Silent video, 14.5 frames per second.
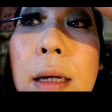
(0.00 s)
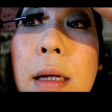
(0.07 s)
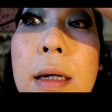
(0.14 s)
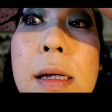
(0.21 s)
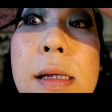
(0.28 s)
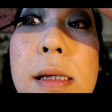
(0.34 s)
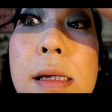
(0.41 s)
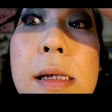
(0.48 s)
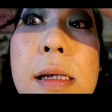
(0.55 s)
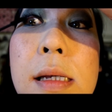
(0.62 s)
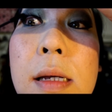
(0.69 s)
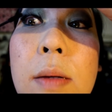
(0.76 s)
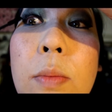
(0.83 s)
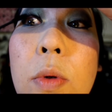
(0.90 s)
because this
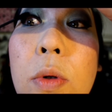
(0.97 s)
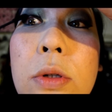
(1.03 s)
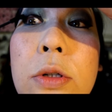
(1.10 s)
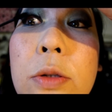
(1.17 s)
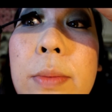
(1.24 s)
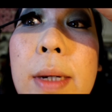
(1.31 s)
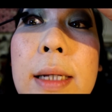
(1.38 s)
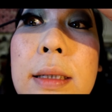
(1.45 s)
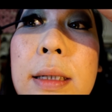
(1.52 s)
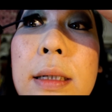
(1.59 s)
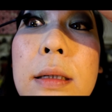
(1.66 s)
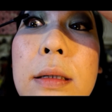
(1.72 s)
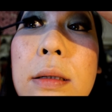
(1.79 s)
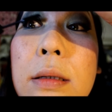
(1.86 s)
is a more
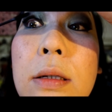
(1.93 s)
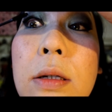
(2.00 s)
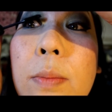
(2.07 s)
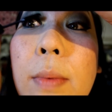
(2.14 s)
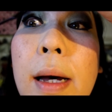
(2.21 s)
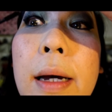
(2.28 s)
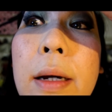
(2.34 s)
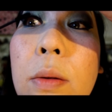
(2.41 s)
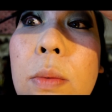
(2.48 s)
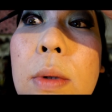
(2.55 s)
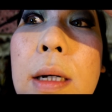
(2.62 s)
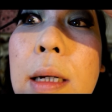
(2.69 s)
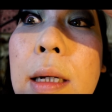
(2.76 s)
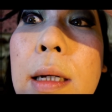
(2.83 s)
dramatic look, you might
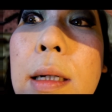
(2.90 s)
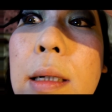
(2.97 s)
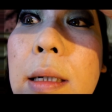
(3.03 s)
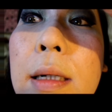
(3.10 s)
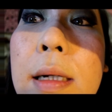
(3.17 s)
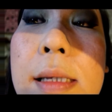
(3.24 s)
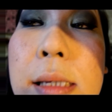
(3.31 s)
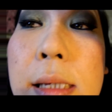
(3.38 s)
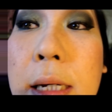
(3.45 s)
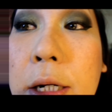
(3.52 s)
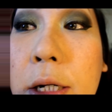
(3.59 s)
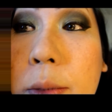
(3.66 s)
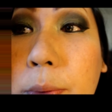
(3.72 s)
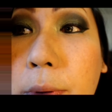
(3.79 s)
want to
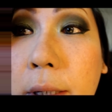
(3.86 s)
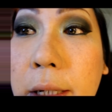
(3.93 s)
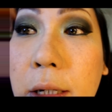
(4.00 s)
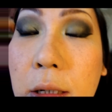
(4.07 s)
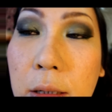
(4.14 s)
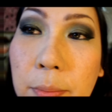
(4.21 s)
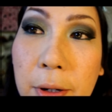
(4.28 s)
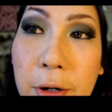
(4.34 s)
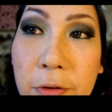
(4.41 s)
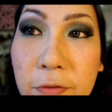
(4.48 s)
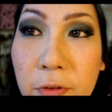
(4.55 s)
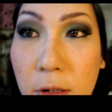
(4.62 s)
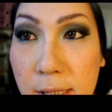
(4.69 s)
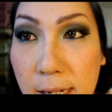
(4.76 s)
consider putting on a pair of
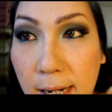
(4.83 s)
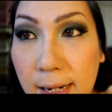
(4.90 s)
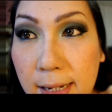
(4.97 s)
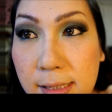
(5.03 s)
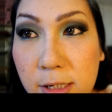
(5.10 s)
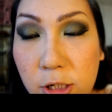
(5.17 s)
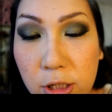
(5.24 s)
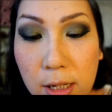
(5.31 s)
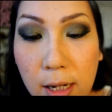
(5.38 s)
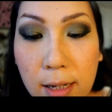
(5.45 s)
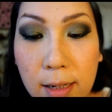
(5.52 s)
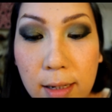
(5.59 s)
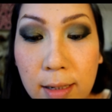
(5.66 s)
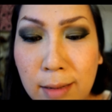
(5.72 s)
false eyelashes.
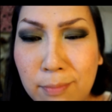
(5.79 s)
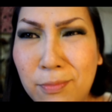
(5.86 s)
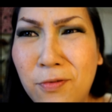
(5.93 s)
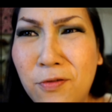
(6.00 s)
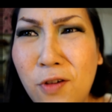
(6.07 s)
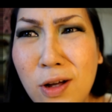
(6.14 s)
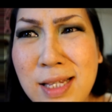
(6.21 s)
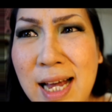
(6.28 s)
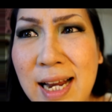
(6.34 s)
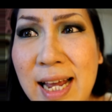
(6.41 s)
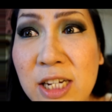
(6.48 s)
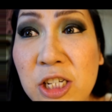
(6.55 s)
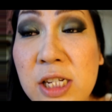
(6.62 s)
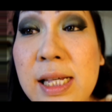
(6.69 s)

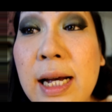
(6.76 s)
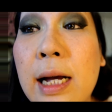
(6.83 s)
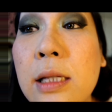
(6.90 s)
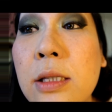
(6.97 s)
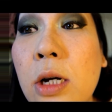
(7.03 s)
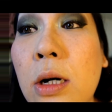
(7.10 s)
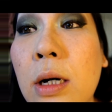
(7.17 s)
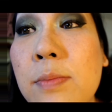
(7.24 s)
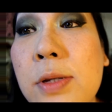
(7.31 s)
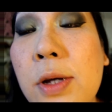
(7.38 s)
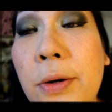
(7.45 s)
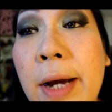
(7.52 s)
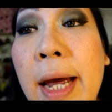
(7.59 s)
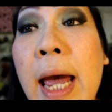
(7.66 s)
I can't talk, I'm
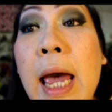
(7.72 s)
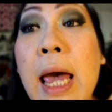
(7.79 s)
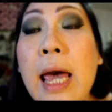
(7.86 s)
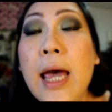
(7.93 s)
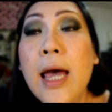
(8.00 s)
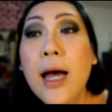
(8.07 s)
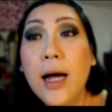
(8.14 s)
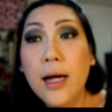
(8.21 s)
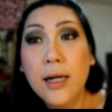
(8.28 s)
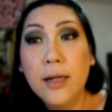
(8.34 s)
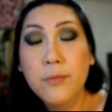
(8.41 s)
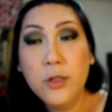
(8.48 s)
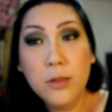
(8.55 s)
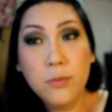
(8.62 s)
sorry.
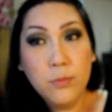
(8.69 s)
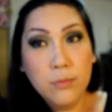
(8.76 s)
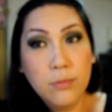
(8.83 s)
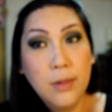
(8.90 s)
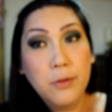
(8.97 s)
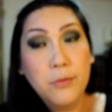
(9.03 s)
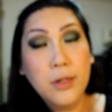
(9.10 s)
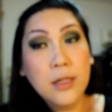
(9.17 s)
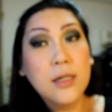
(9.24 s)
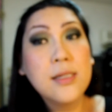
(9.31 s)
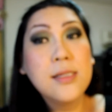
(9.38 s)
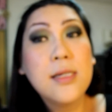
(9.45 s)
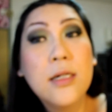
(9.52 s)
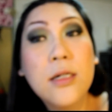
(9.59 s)
Might want to
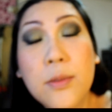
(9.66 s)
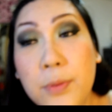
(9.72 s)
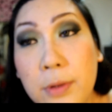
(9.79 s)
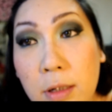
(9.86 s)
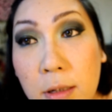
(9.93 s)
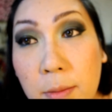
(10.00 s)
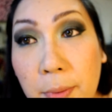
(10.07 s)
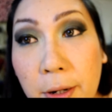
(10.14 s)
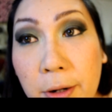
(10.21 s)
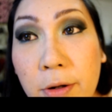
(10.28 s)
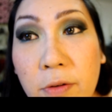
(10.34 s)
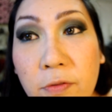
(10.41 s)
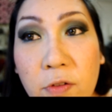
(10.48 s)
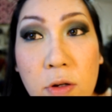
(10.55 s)
consider to put on a pair
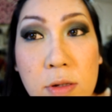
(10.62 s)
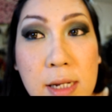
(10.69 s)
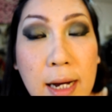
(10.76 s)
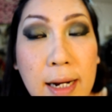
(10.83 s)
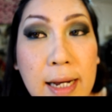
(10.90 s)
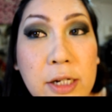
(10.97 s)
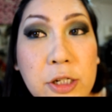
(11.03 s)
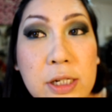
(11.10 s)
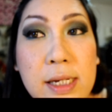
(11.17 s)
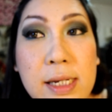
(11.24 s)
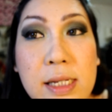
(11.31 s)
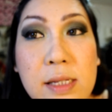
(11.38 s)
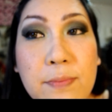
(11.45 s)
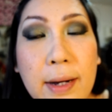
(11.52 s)
of false
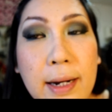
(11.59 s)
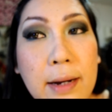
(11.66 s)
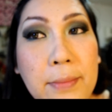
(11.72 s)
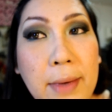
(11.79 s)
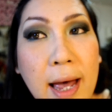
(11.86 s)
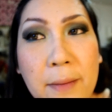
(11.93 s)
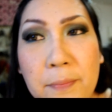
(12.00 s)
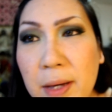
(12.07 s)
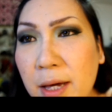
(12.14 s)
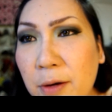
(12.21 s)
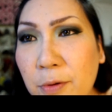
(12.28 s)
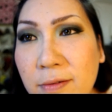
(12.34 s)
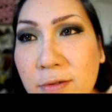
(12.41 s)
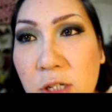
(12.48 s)
eyelashes, but I'm happy
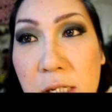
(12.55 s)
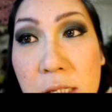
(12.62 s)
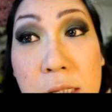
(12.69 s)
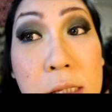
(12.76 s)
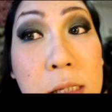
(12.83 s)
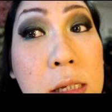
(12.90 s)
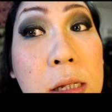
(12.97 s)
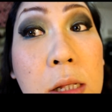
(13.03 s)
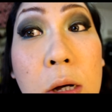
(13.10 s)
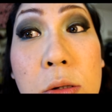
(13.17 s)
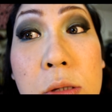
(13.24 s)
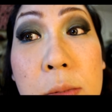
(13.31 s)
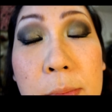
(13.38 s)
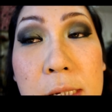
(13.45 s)
with just
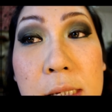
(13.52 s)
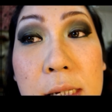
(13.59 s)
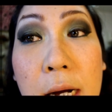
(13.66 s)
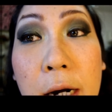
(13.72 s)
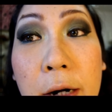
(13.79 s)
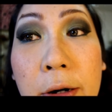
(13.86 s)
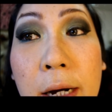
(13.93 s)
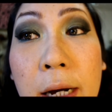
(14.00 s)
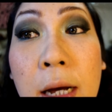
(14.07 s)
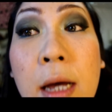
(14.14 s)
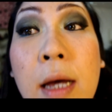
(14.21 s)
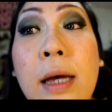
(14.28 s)
loads of mascara.